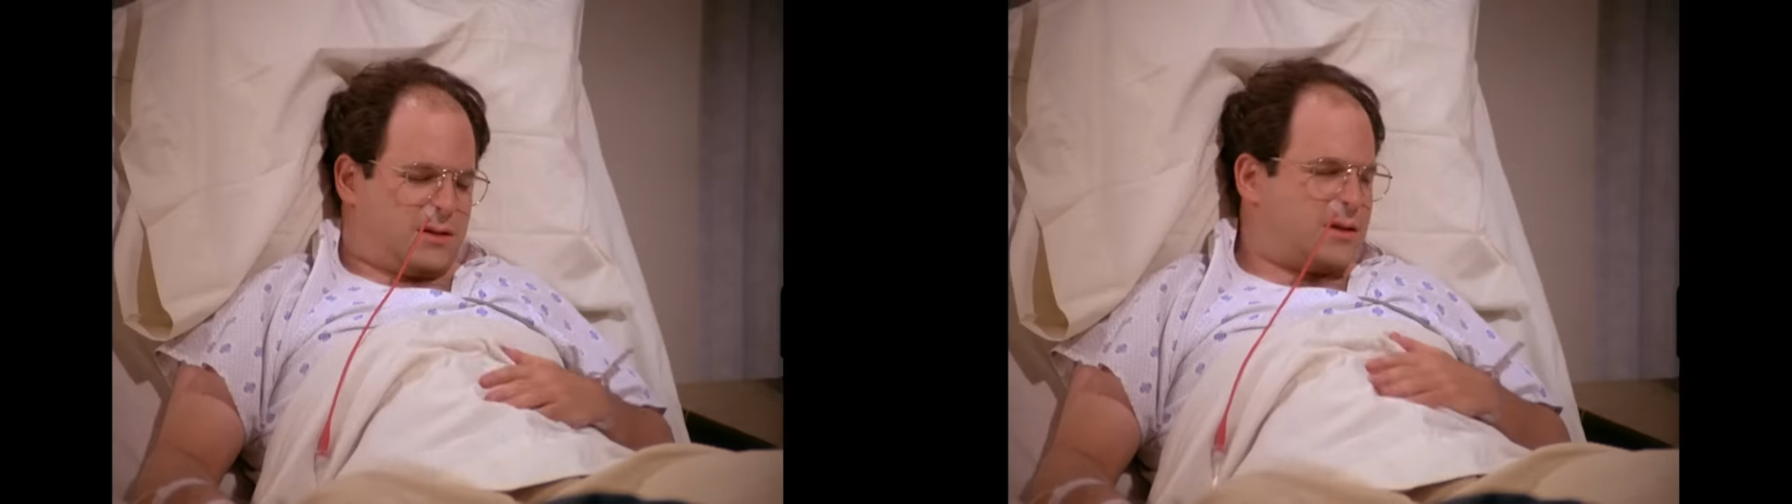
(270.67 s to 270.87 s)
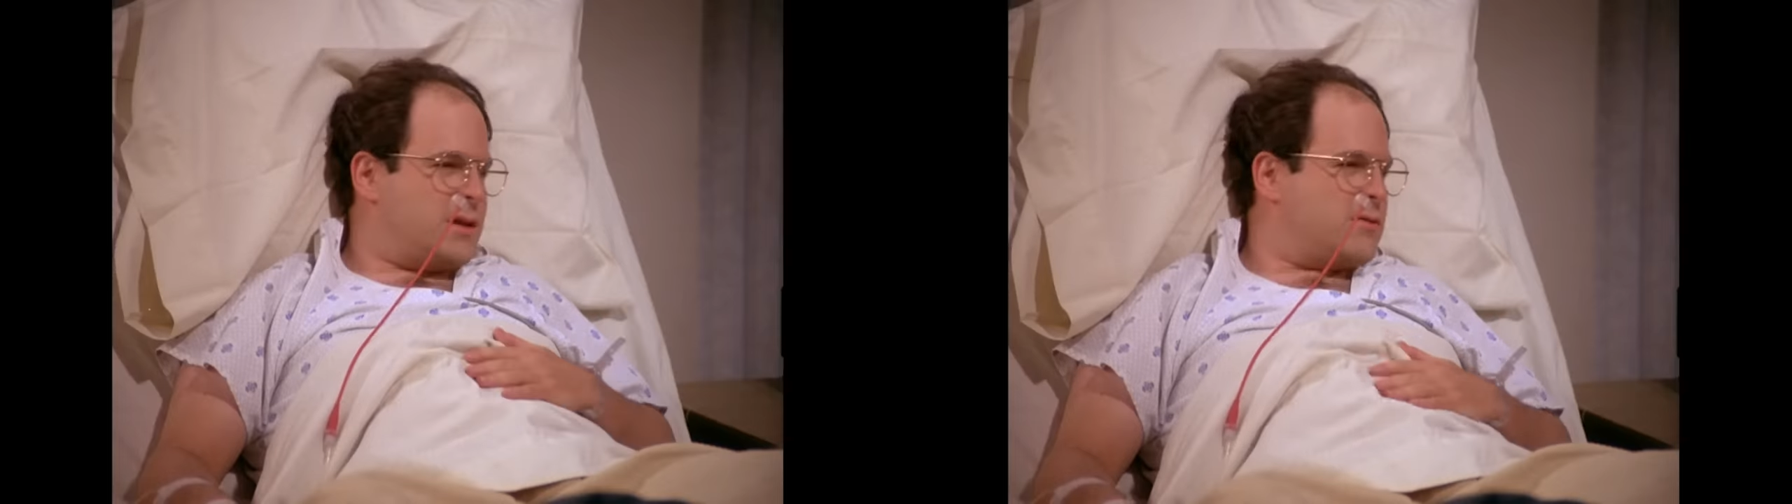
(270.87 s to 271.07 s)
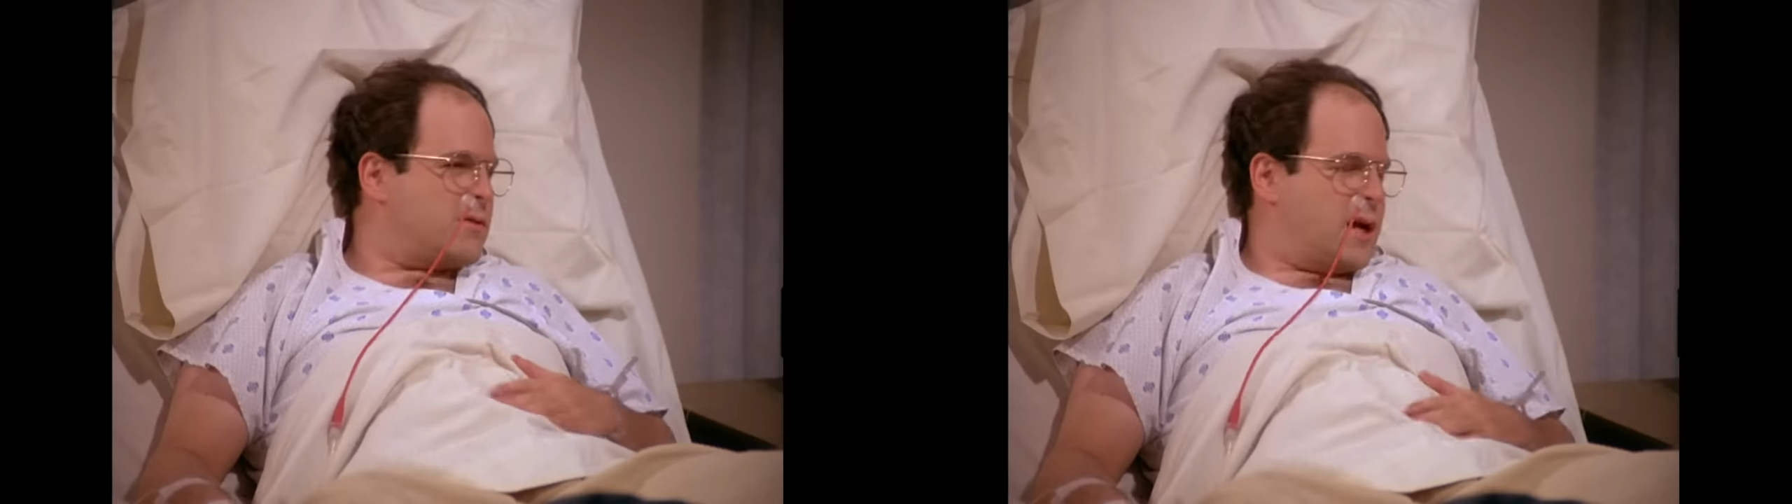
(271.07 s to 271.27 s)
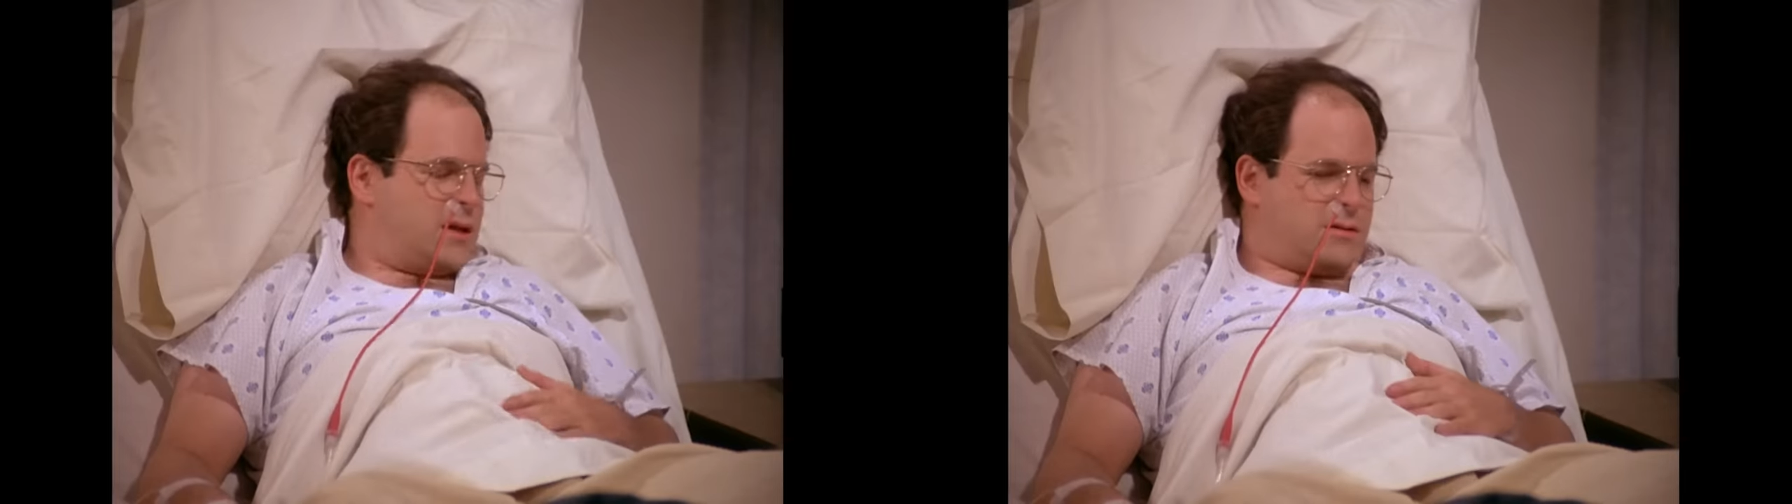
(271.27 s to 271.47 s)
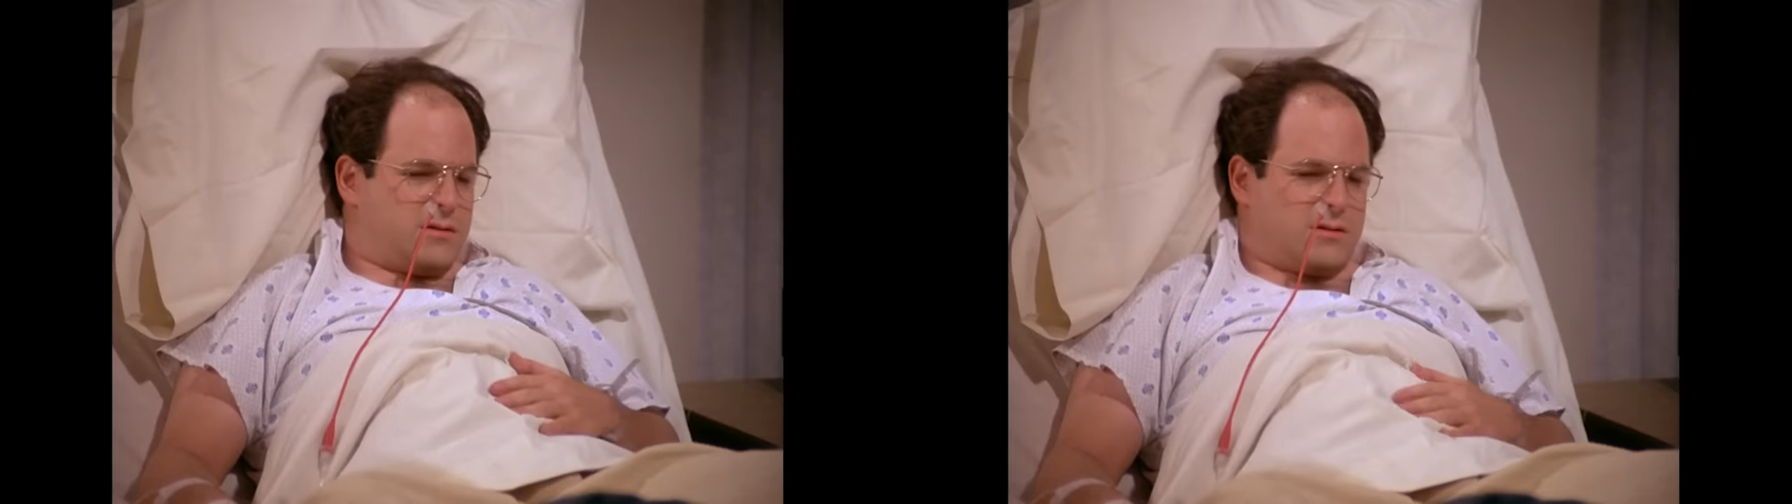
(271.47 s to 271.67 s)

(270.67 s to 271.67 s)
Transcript: I'll eat right.